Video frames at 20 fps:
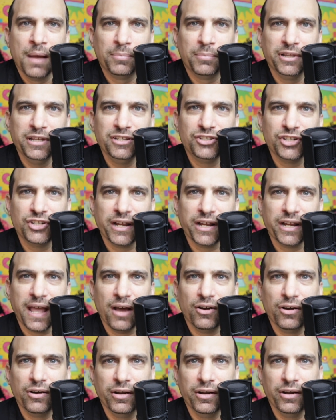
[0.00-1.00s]
Please check
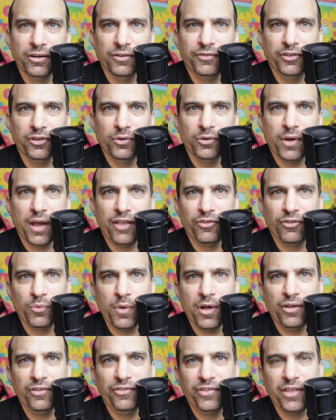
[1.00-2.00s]
out our interview as
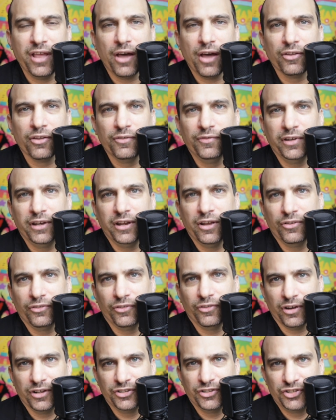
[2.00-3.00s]
well as the other
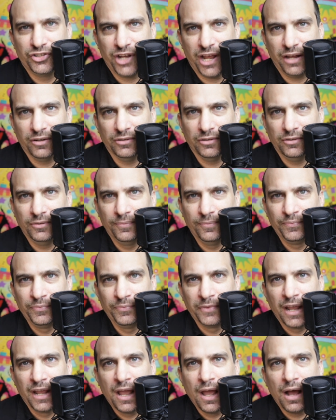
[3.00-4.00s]
videos on his channel.
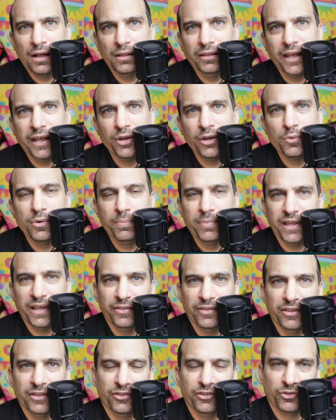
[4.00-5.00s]
A link will be
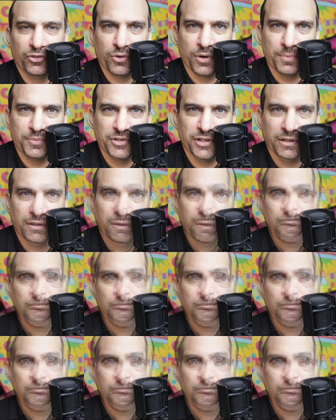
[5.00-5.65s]
in the description.